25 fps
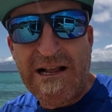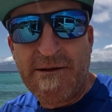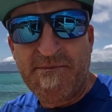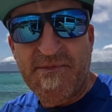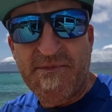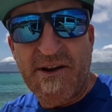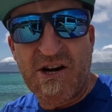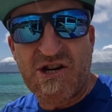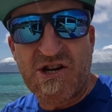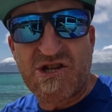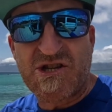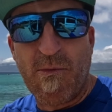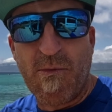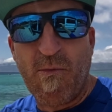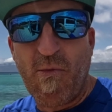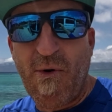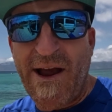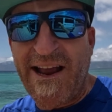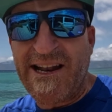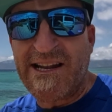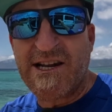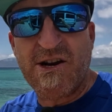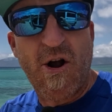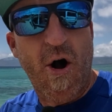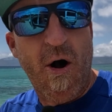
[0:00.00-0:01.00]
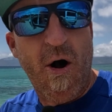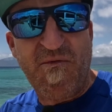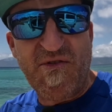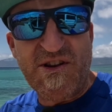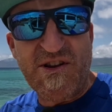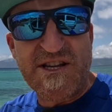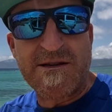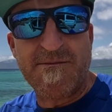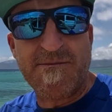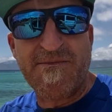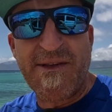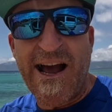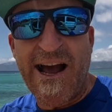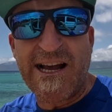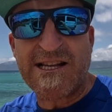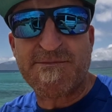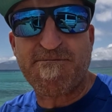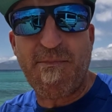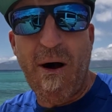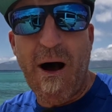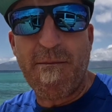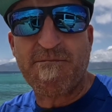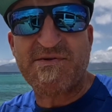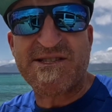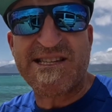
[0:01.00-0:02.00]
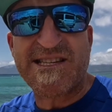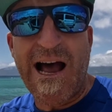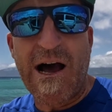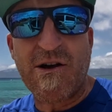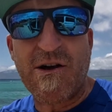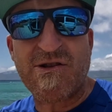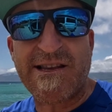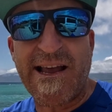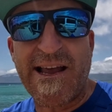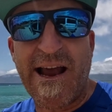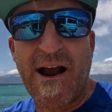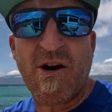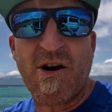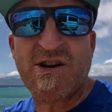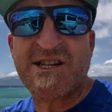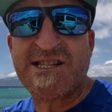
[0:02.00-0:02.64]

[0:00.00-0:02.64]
There's some wind and hopefully some nice bumps out there.